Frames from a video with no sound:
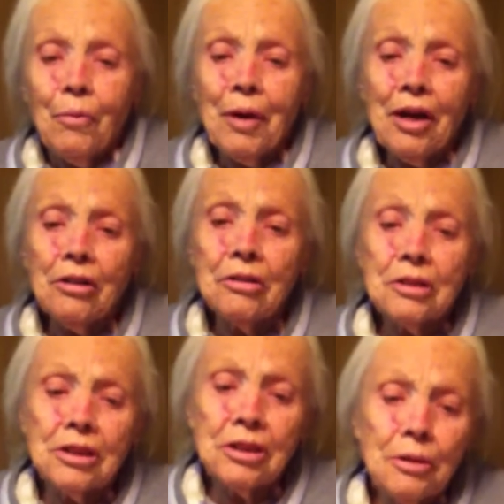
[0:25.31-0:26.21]
Well,
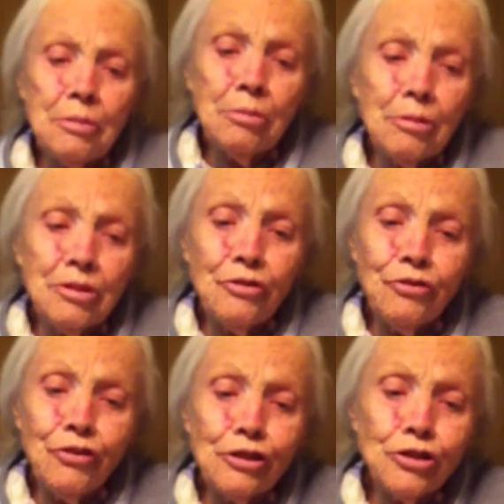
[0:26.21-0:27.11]
see, the
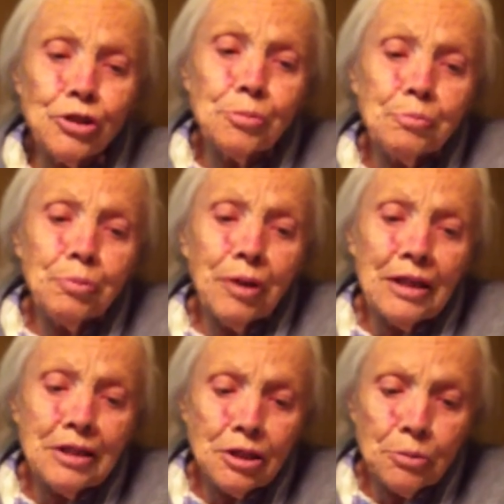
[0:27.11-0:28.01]
first
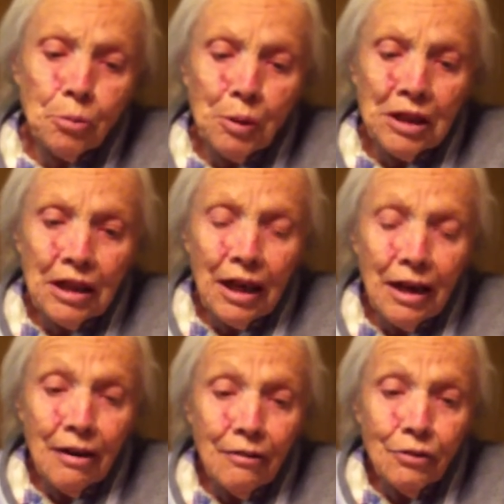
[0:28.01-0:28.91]
place we
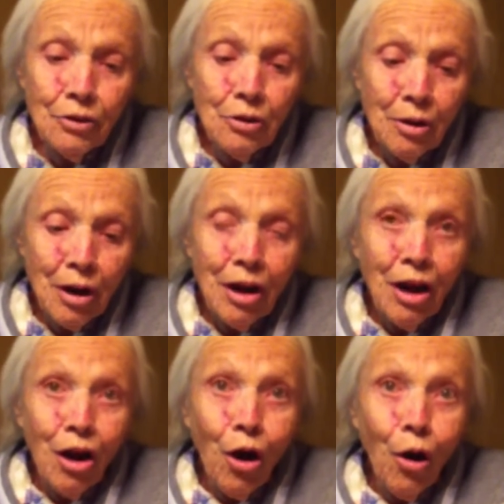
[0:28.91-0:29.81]
ever
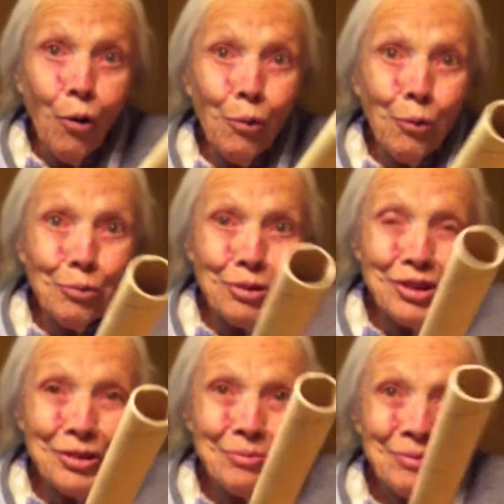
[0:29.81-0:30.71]

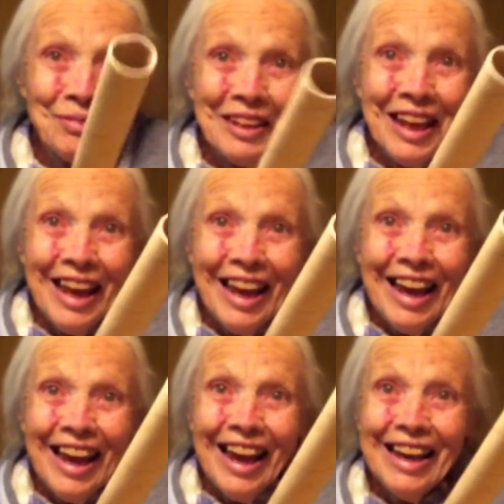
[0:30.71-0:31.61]
owned
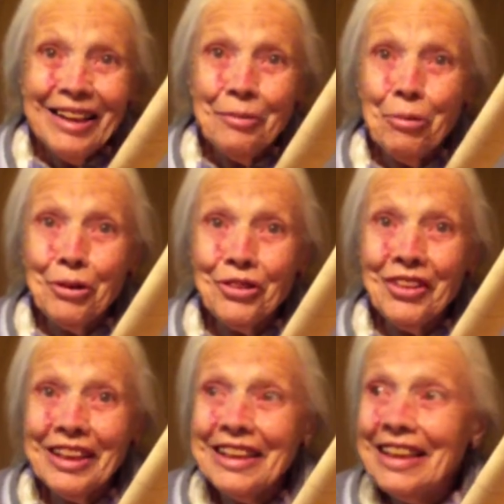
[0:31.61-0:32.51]
and where
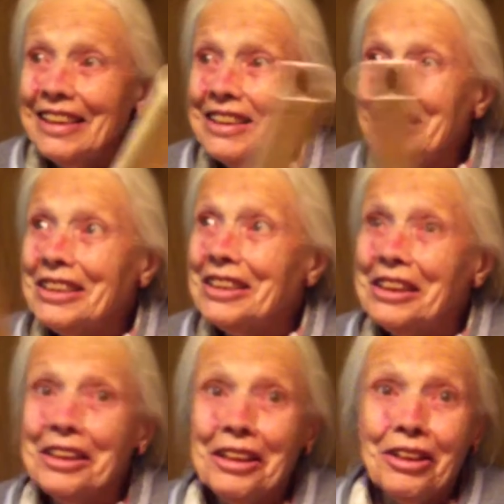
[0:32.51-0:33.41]
the
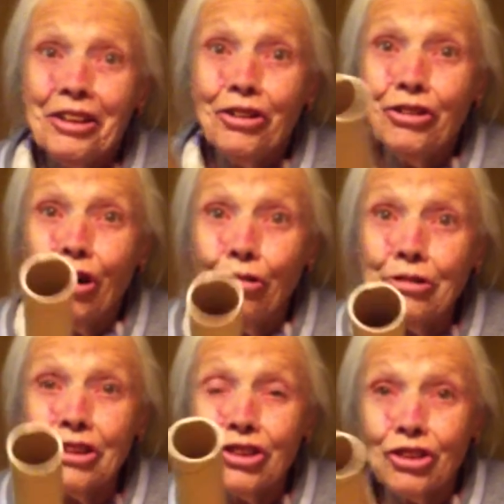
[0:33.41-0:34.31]
kids could go
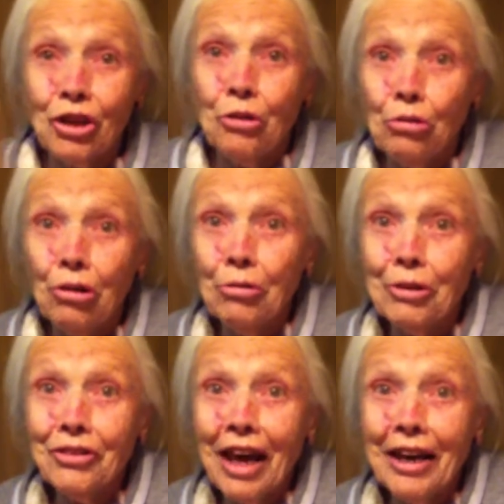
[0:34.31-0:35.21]
to school
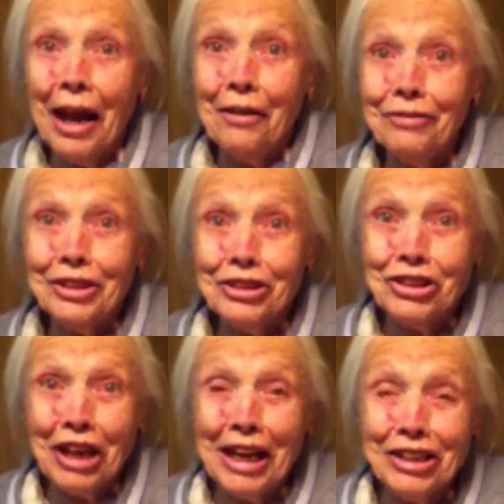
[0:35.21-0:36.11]
without having to
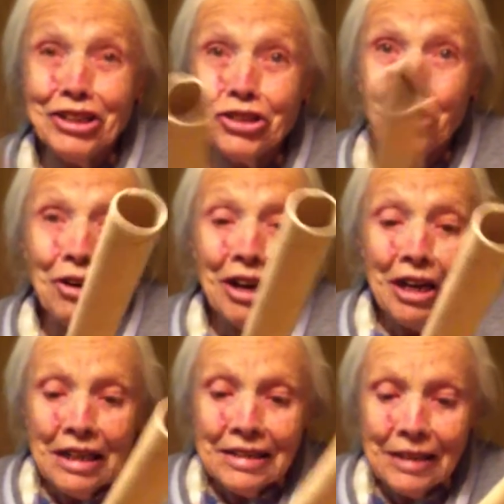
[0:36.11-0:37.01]
change or
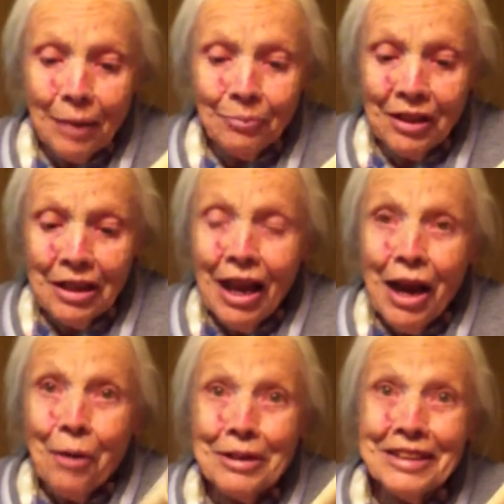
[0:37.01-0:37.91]
something
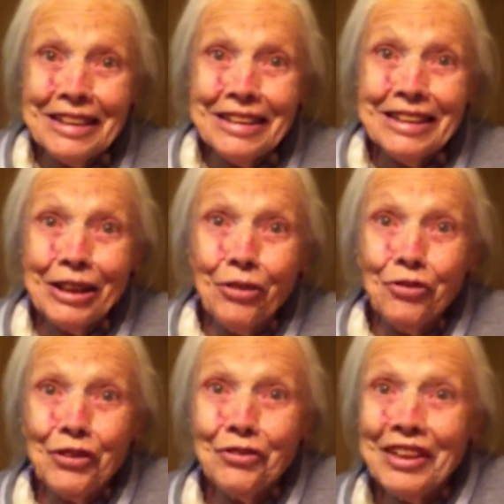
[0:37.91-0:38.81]
was this little
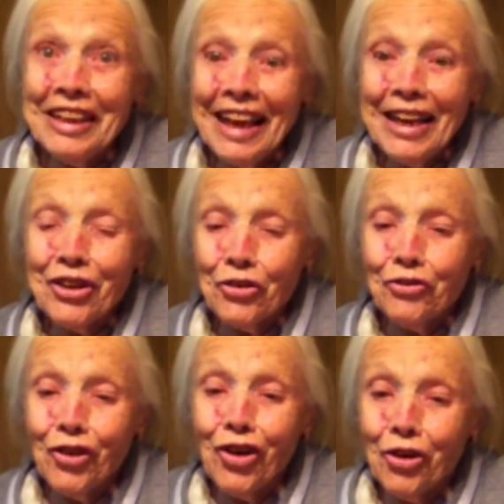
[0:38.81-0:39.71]
15-acre
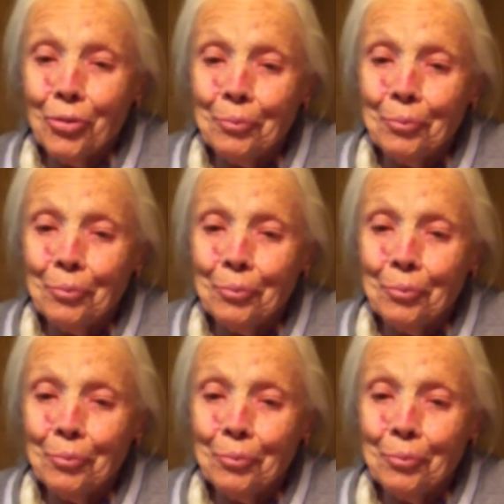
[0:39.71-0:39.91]
farm.